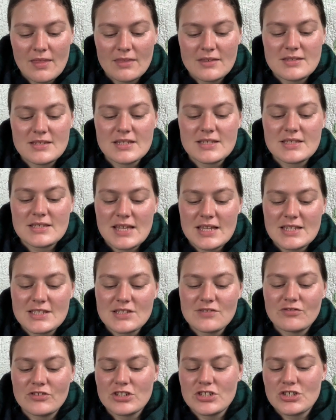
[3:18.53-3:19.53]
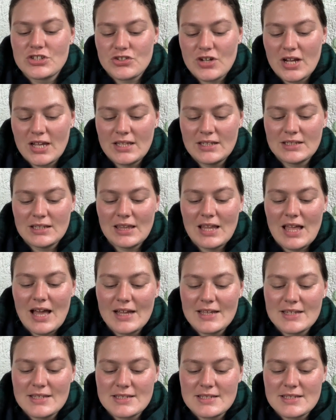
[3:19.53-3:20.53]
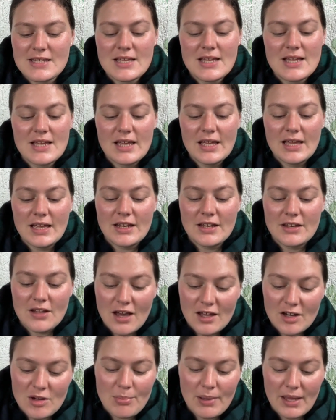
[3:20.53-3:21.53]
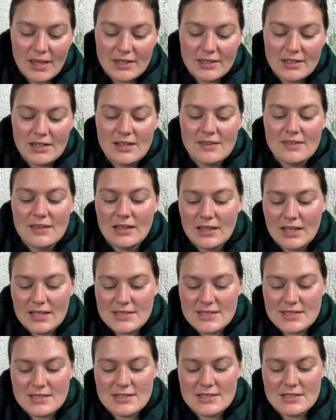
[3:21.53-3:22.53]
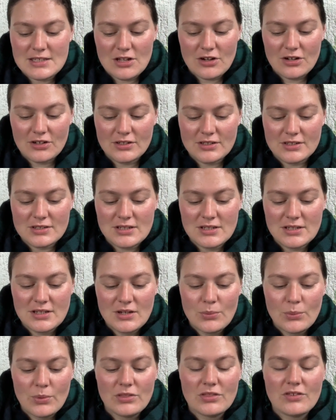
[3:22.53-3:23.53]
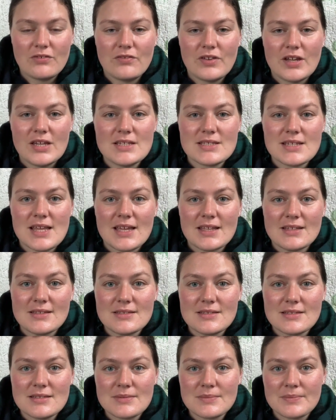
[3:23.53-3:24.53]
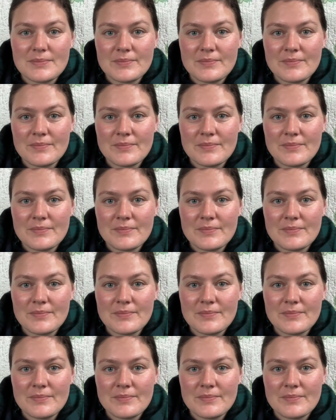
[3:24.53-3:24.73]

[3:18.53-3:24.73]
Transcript: The success of restraint lies in not abandoning the lessons learned when the phase ends.